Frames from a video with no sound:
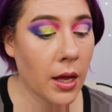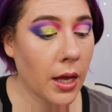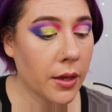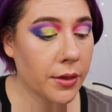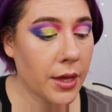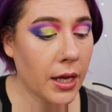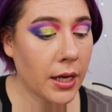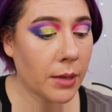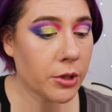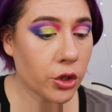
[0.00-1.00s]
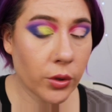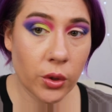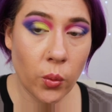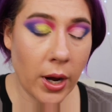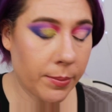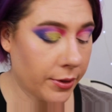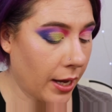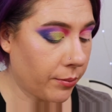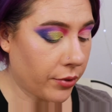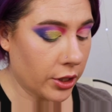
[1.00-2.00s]
And then I'm just going to wipe
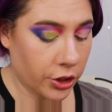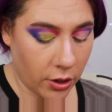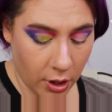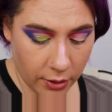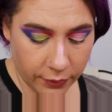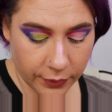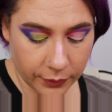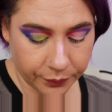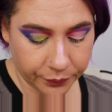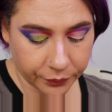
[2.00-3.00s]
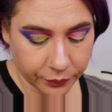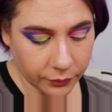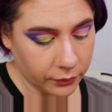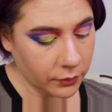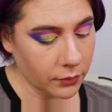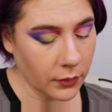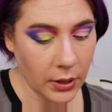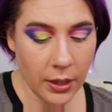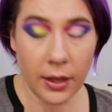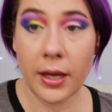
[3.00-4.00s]
that brush off.
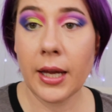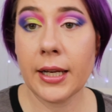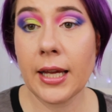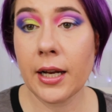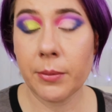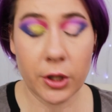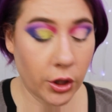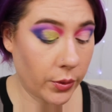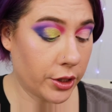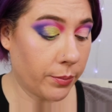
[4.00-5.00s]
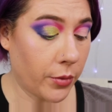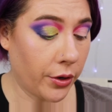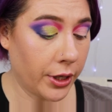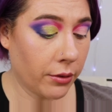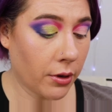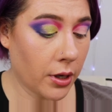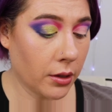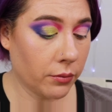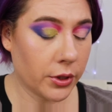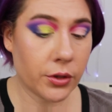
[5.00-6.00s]
And again, I'm going to go into Mardi
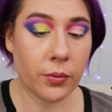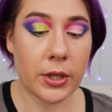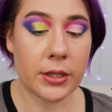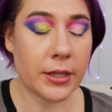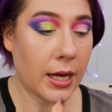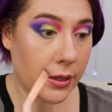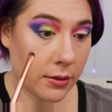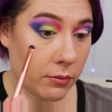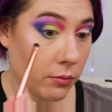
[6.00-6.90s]
Gras, which was that